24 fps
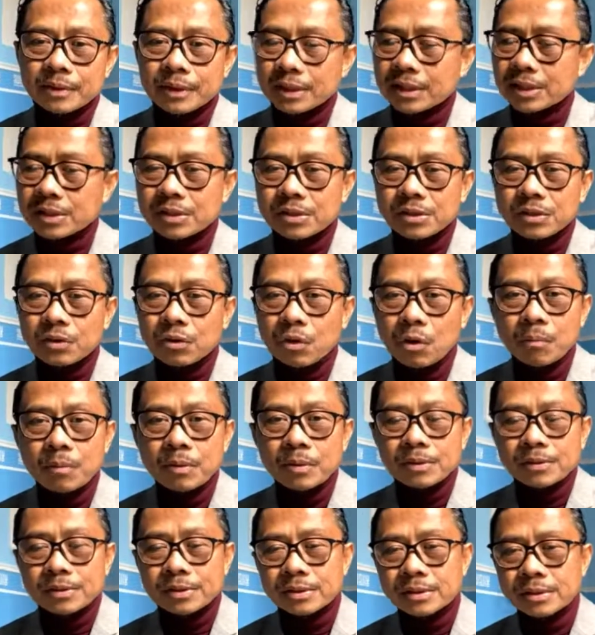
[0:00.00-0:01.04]
That is
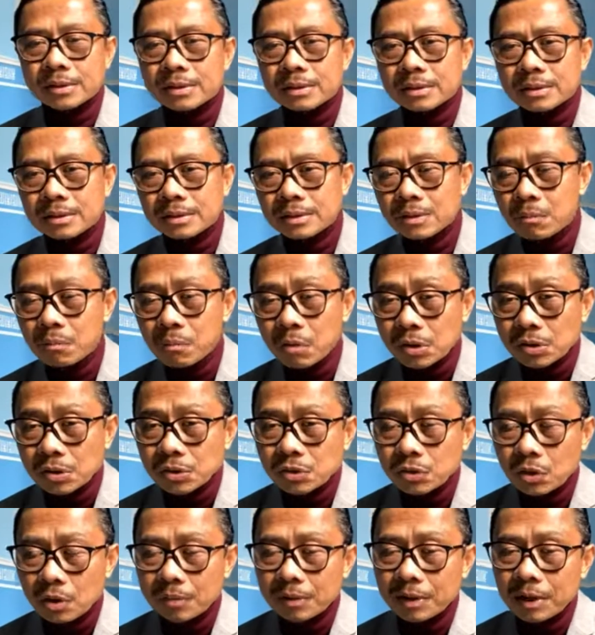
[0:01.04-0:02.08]
the
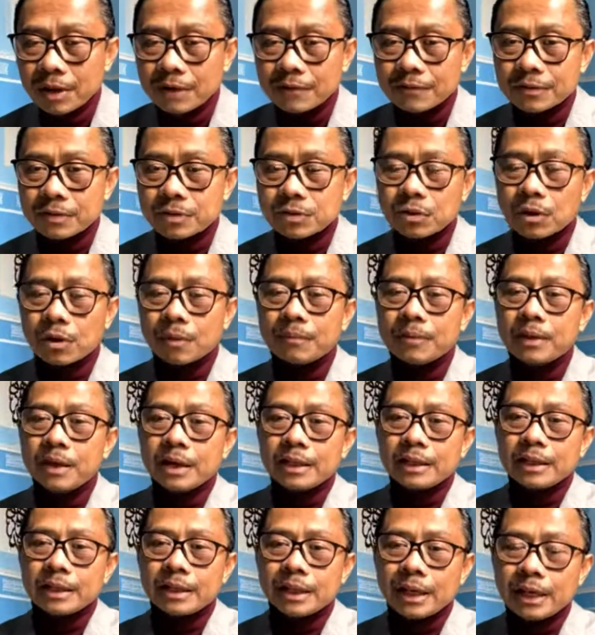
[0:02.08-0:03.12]
most noble ever job
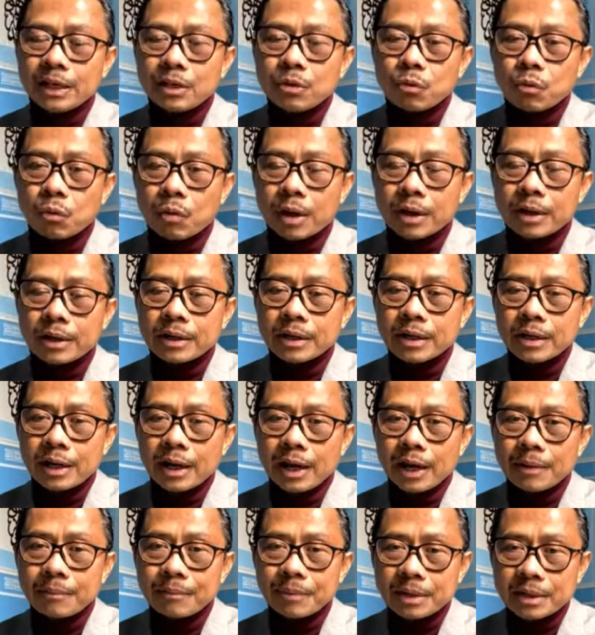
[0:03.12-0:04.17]
that anyone
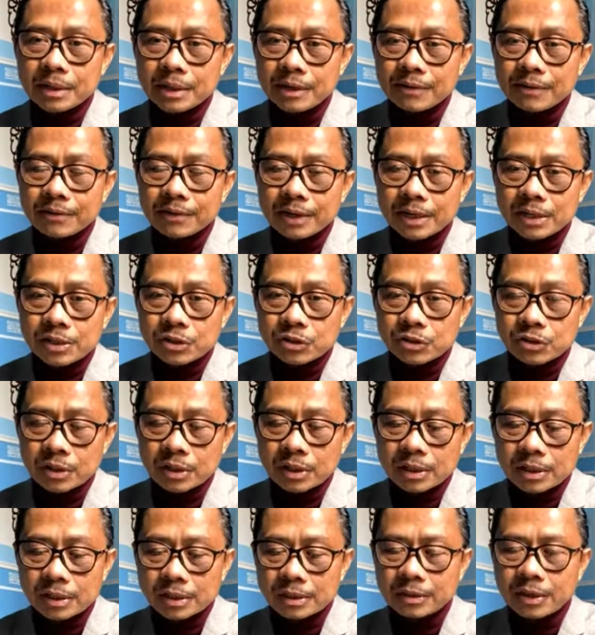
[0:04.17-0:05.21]
had been given as
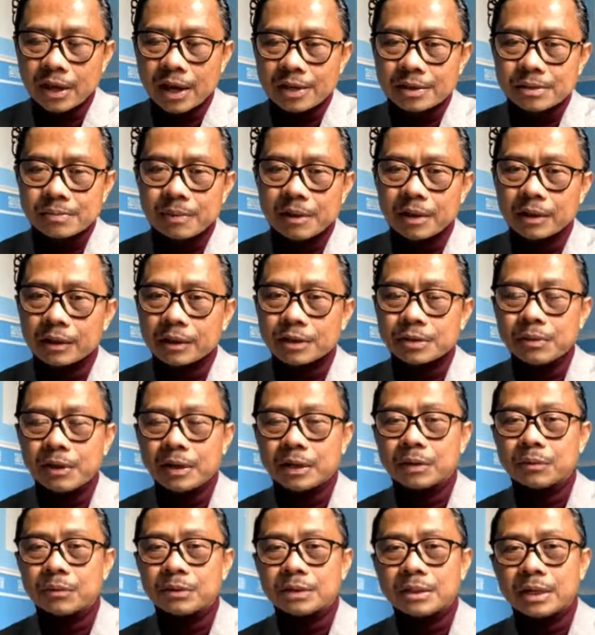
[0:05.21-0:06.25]
a task by Allah
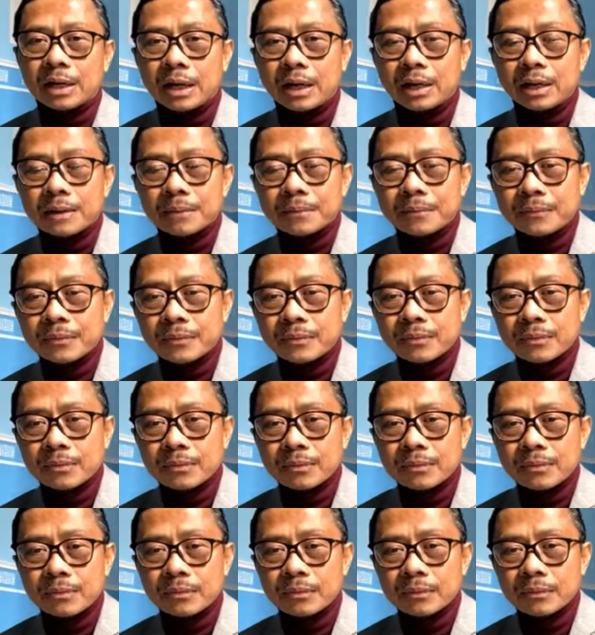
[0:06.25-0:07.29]
subhanahu wa ta'ala.
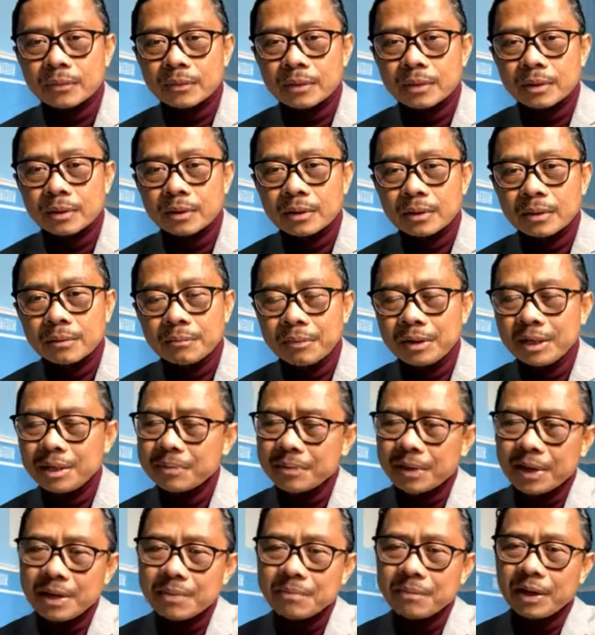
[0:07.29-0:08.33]
But
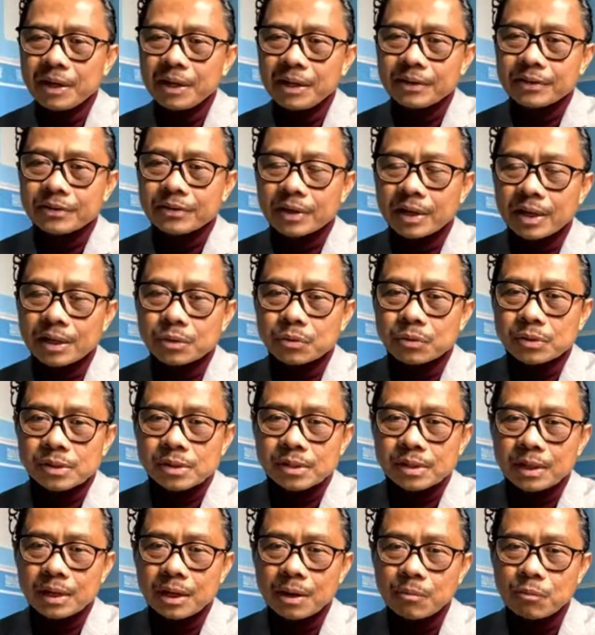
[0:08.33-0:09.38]
Ibrahim alayhi salatu
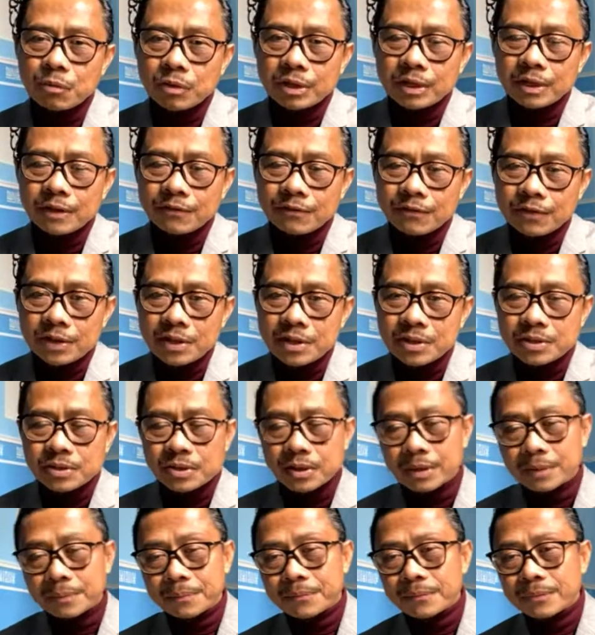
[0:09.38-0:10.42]
wasalam, when he
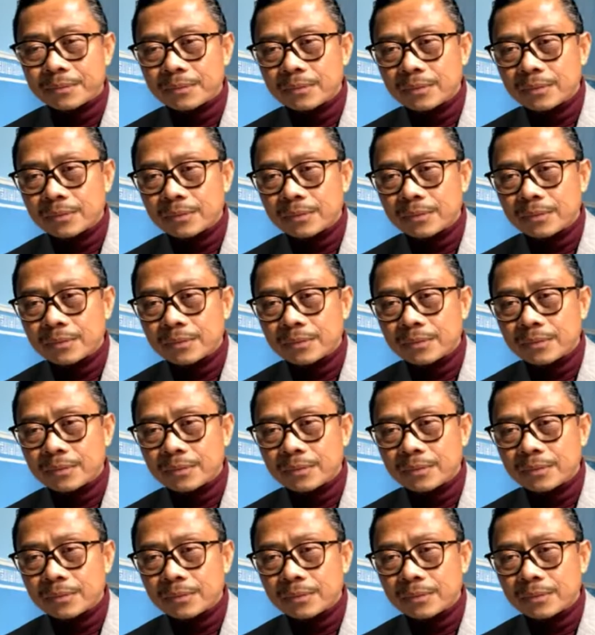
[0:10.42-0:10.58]
finished it,